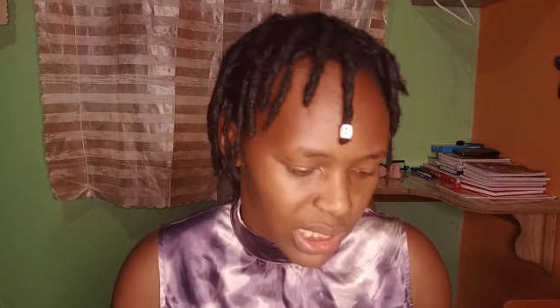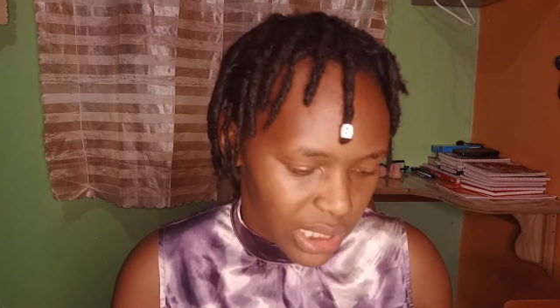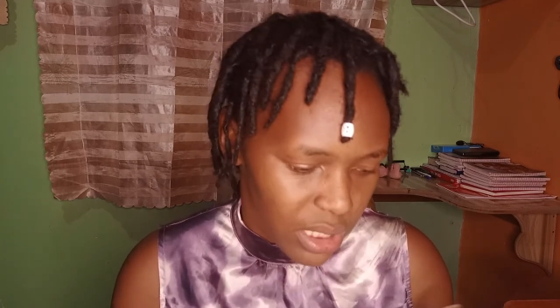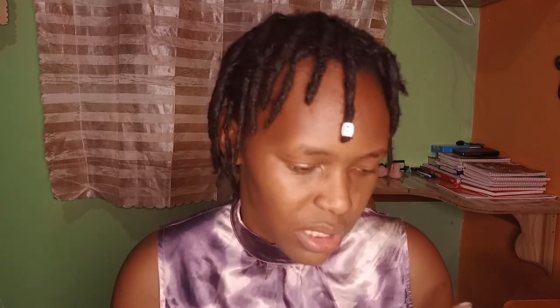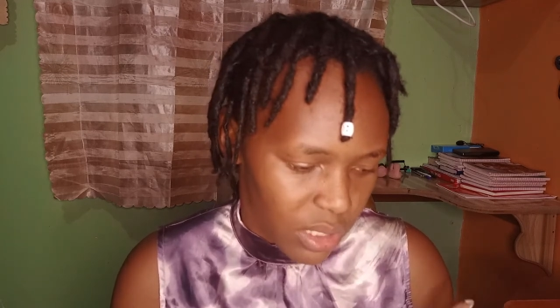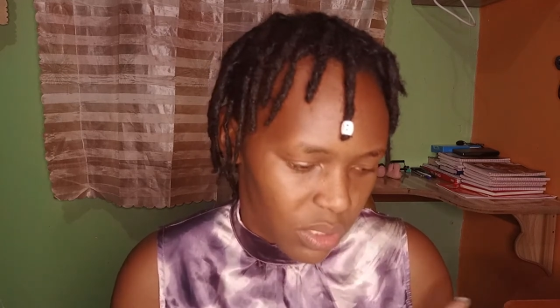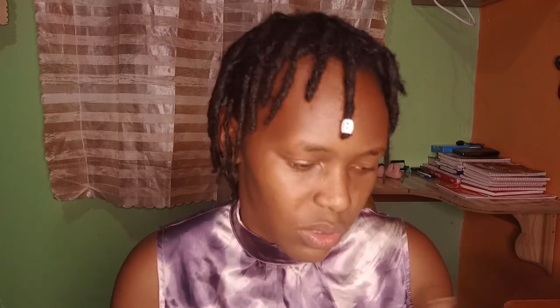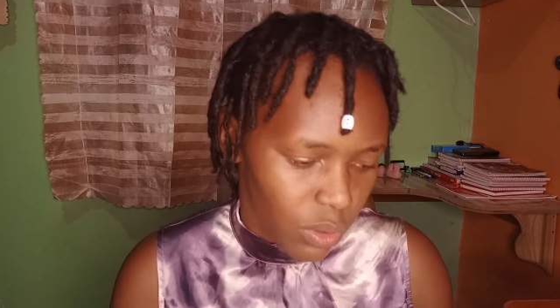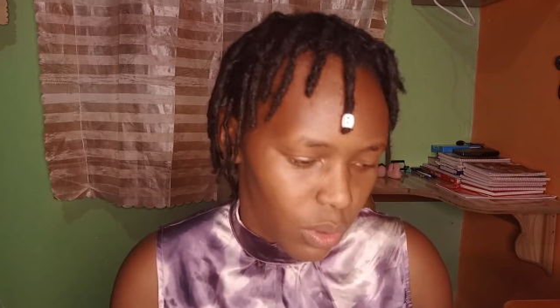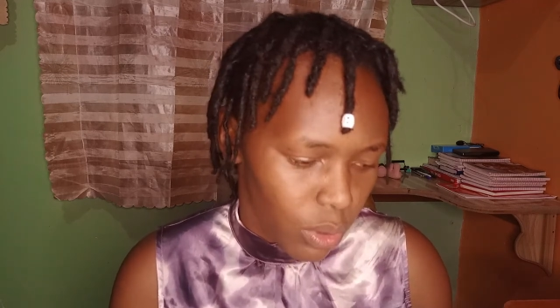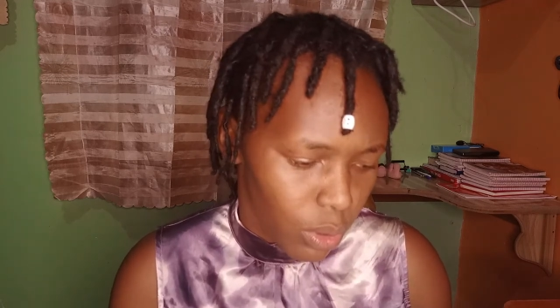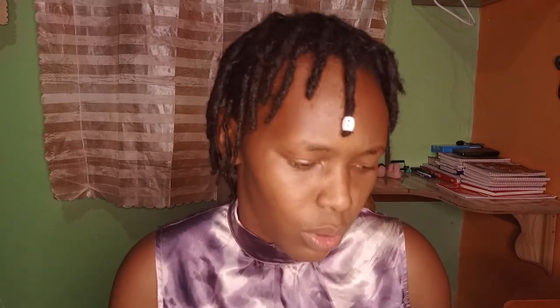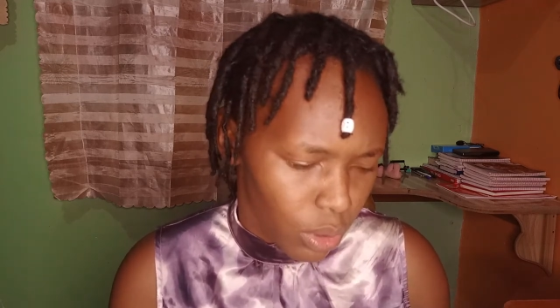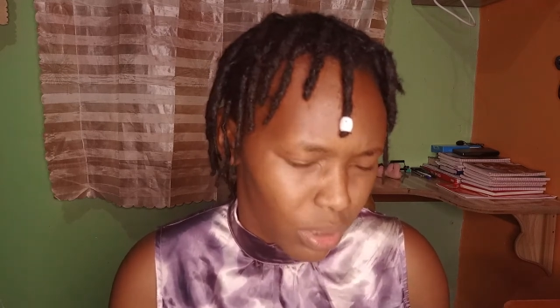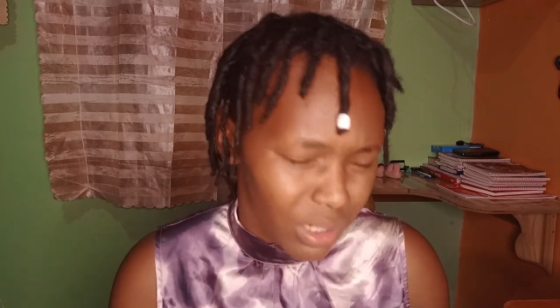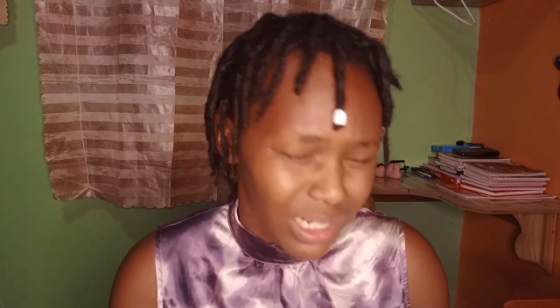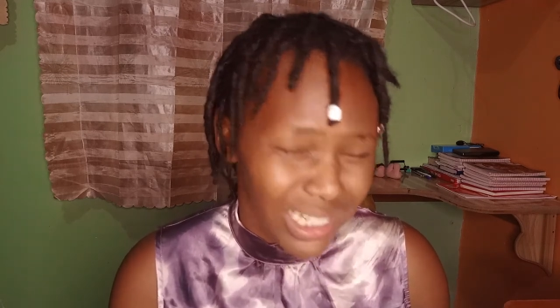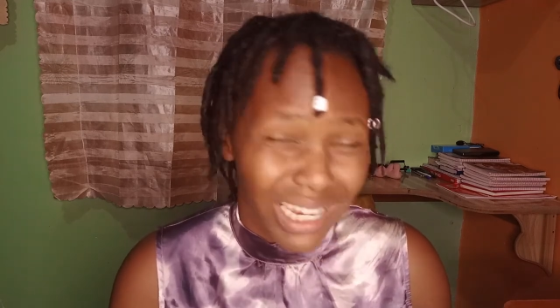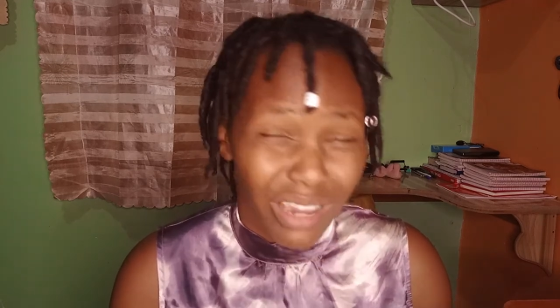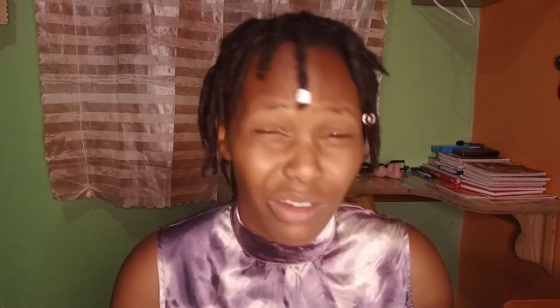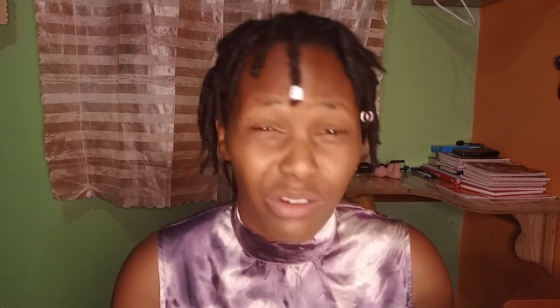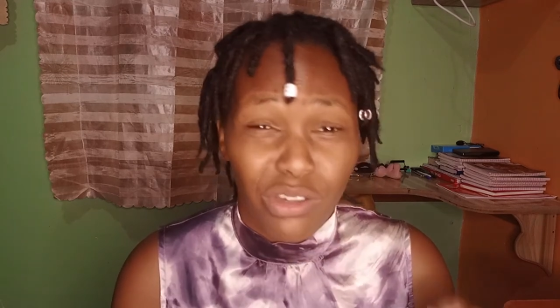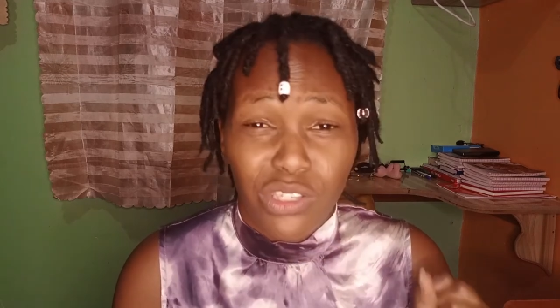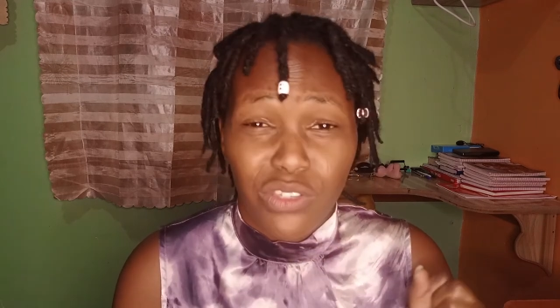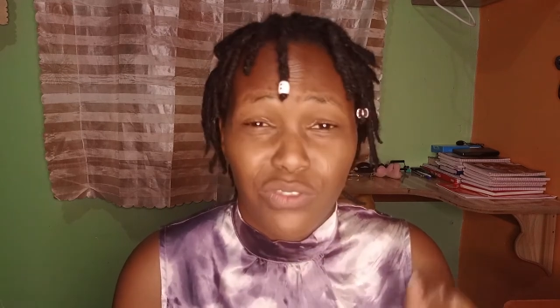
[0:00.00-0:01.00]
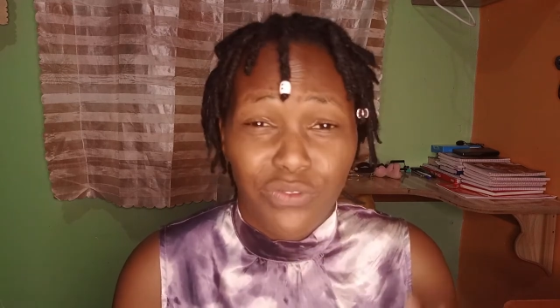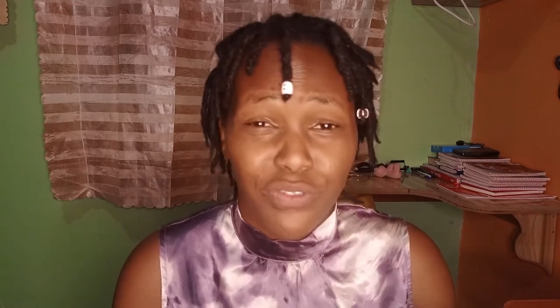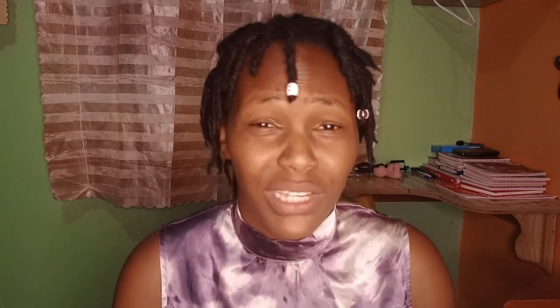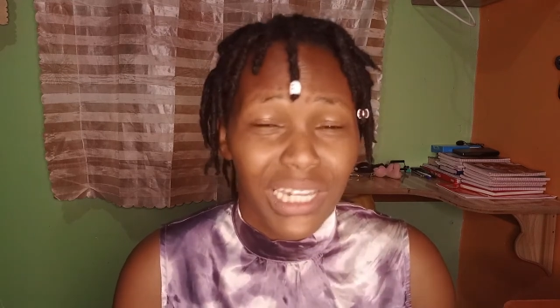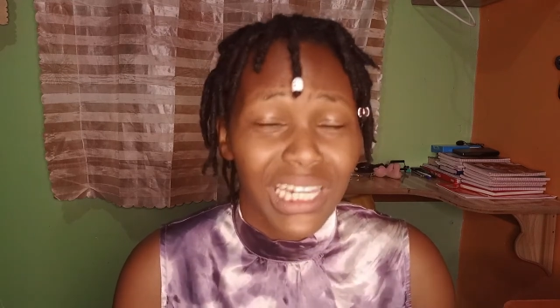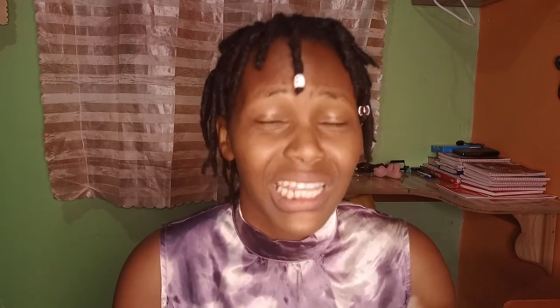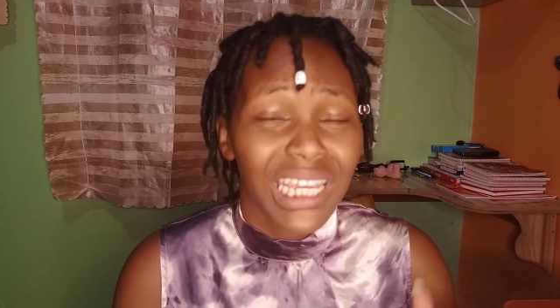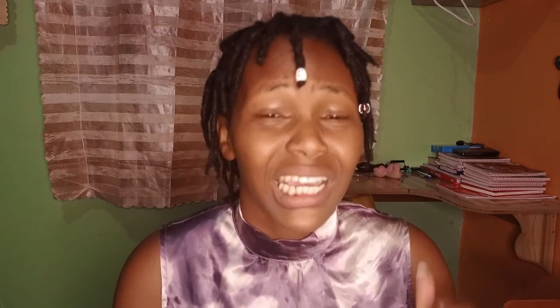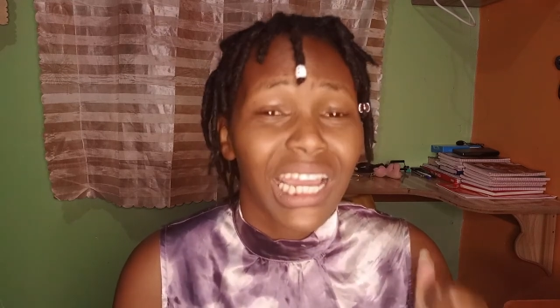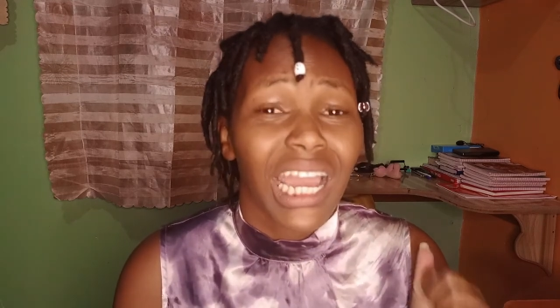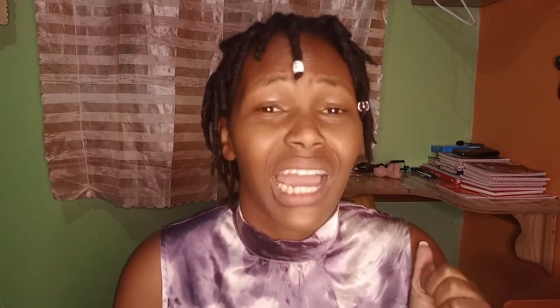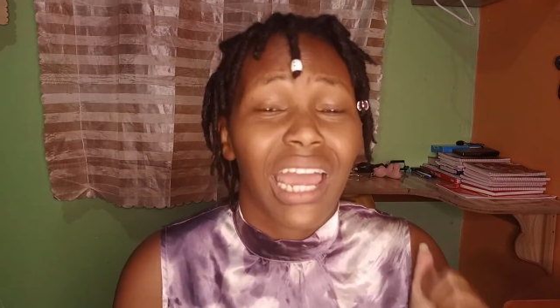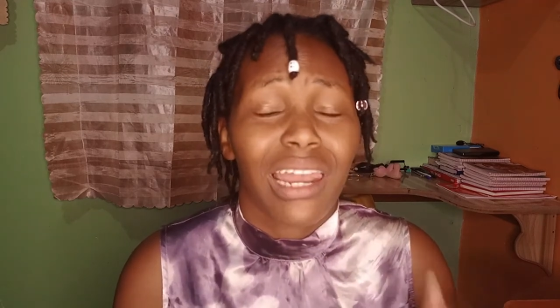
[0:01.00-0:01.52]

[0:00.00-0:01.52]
It is so cold. I was feeling